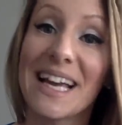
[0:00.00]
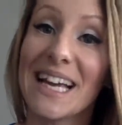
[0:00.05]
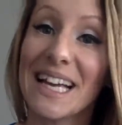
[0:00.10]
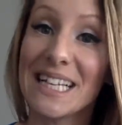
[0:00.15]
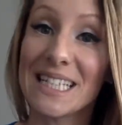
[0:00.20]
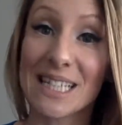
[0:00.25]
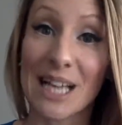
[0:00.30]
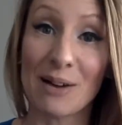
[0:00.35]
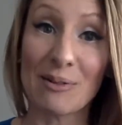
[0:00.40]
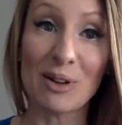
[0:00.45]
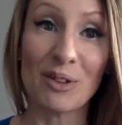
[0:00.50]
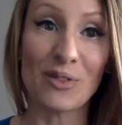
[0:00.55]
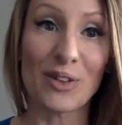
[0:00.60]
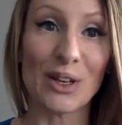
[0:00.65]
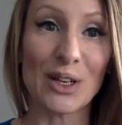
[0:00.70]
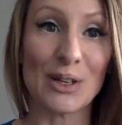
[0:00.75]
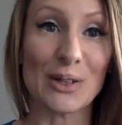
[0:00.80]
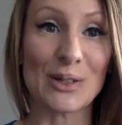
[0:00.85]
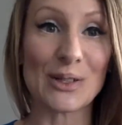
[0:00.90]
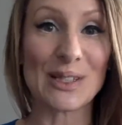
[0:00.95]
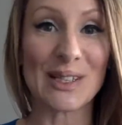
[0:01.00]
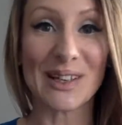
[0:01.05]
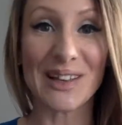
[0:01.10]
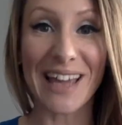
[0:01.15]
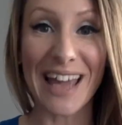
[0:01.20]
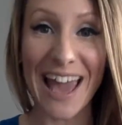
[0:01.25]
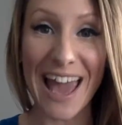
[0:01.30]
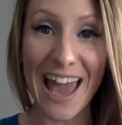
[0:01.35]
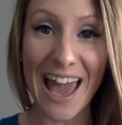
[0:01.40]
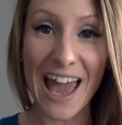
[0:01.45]
is coming for you. So
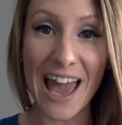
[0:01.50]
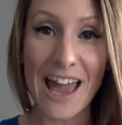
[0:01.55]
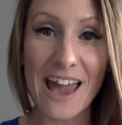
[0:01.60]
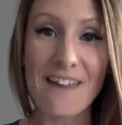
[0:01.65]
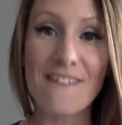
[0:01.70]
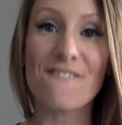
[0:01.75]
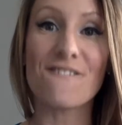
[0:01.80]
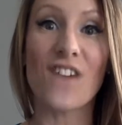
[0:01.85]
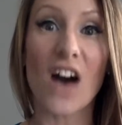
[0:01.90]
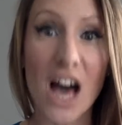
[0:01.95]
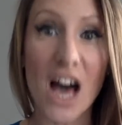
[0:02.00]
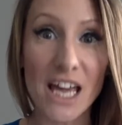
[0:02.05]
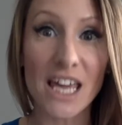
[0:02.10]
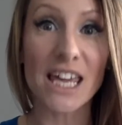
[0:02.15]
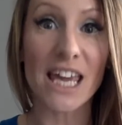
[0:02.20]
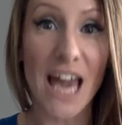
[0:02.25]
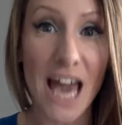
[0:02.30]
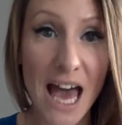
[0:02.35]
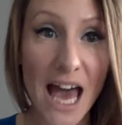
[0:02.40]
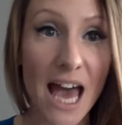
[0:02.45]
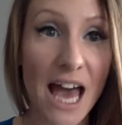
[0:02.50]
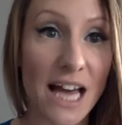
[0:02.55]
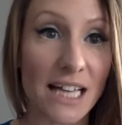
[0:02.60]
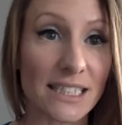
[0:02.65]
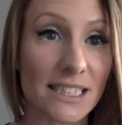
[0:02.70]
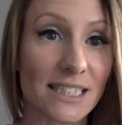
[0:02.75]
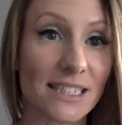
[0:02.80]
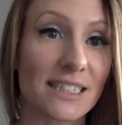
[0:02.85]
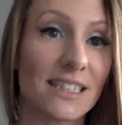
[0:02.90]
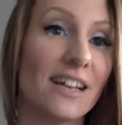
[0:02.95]
yay, fuck
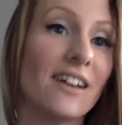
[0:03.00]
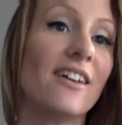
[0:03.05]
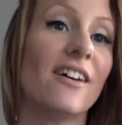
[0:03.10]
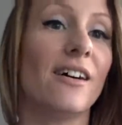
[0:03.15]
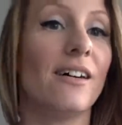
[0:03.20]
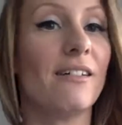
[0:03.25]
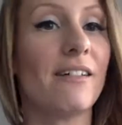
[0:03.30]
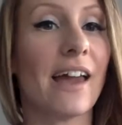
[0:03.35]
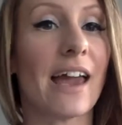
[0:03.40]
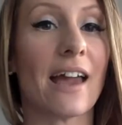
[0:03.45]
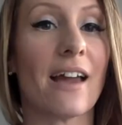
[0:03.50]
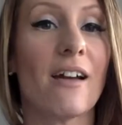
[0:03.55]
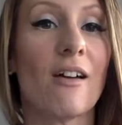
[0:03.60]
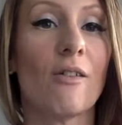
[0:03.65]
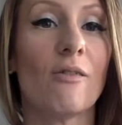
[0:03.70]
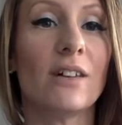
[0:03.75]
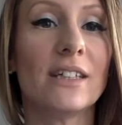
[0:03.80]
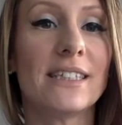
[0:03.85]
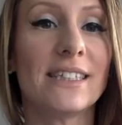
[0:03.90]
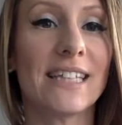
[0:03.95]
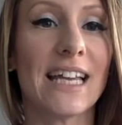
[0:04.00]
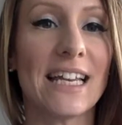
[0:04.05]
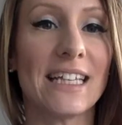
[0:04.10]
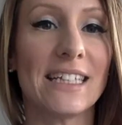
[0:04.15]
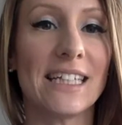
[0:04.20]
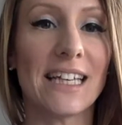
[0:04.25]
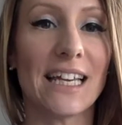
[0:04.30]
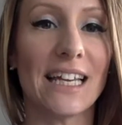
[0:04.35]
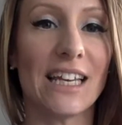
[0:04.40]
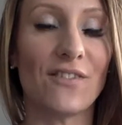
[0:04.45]
yes. Okay, what's
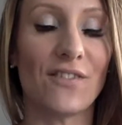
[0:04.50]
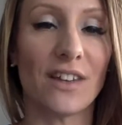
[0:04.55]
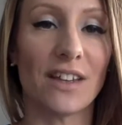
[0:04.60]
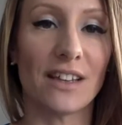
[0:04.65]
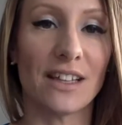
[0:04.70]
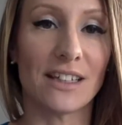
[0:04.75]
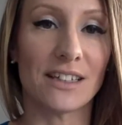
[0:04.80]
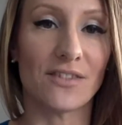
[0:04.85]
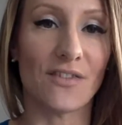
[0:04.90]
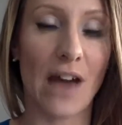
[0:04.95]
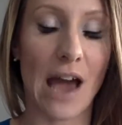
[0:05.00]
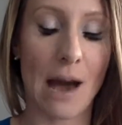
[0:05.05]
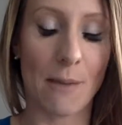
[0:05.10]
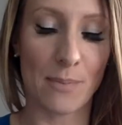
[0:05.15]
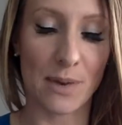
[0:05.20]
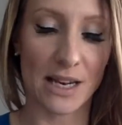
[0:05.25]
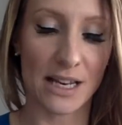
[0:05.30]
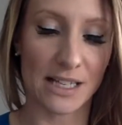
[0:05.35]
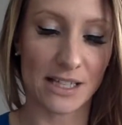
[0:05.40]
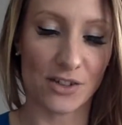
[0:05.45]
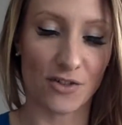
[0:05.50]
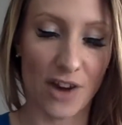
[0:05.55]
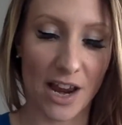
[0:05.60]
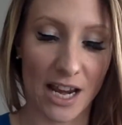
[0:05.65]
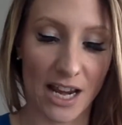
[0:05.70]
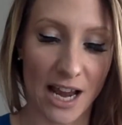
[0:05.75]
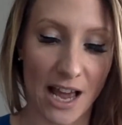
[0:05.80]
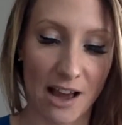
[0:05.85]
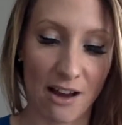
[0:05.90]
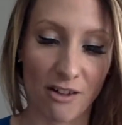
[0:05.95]
tainting any feelings of happiness
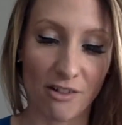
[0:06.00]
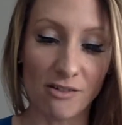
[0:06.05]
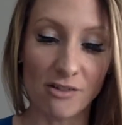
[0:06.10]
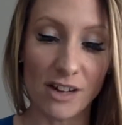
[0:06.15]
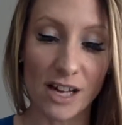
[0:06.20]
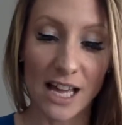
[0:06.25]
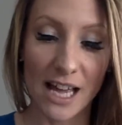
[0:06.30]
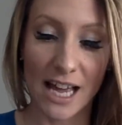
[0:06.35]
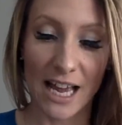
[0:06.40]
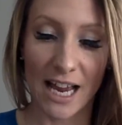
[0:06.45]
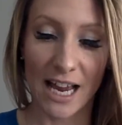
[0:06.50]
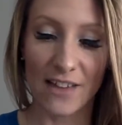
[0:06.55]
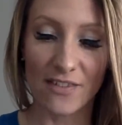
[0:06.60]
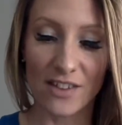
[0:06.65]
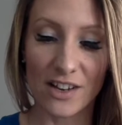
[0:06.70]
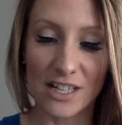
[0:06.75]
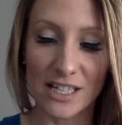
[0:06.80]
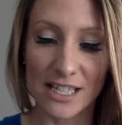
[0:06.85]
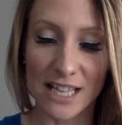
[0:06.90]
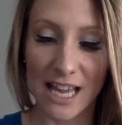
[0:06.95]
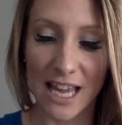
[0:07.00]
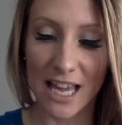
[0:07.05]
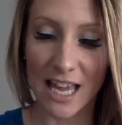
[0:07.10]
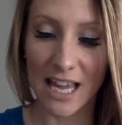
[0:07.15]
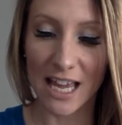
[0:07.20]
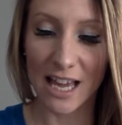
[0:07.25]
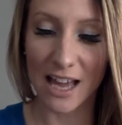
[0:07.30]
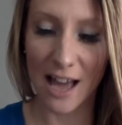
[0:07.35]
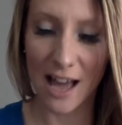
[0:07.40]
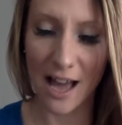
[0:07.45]
right now? And they're
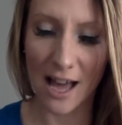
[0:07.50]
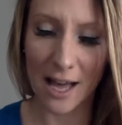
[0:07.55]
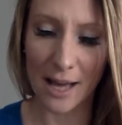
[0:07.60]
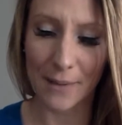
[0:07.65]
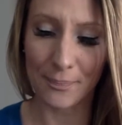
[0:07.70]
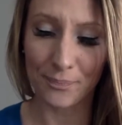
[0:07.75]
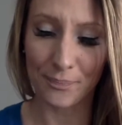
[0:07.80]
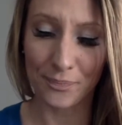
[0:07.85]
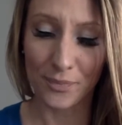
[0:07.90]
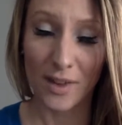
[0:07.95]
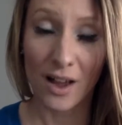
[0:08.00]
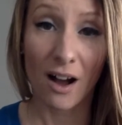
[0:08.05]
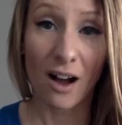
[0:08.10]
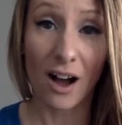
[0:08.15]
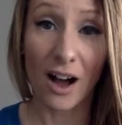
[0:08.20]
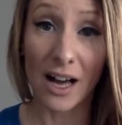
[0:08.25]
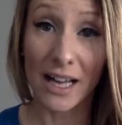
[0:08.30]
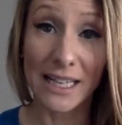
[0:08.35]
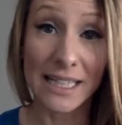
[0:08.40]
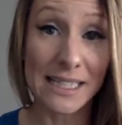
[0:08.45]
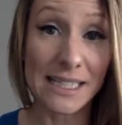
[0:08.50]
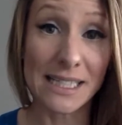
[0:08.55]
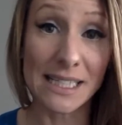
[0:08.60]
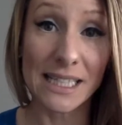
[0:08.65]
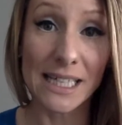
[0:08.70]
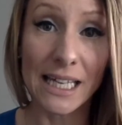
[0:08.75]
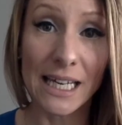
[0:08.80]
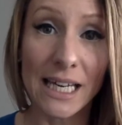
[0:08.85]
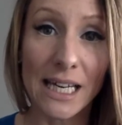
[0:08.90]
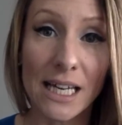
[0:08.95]
saying,
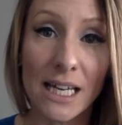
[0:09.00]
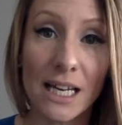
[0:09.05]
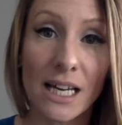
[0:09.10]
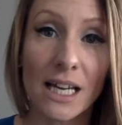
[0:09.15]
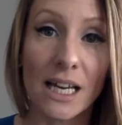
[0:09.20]
honestly,